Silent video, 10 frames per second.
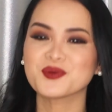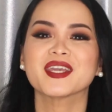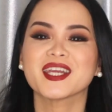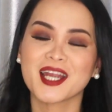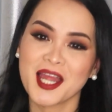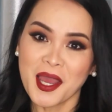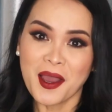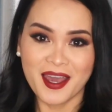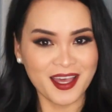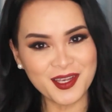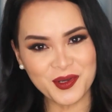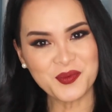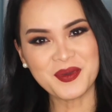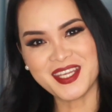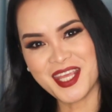new here,
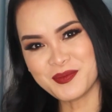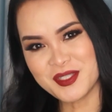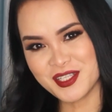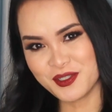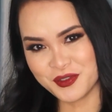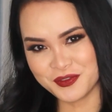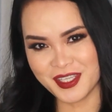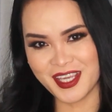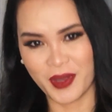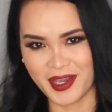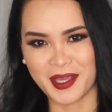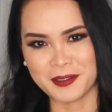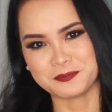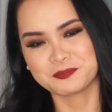hello, my name is Louvie. Welcome.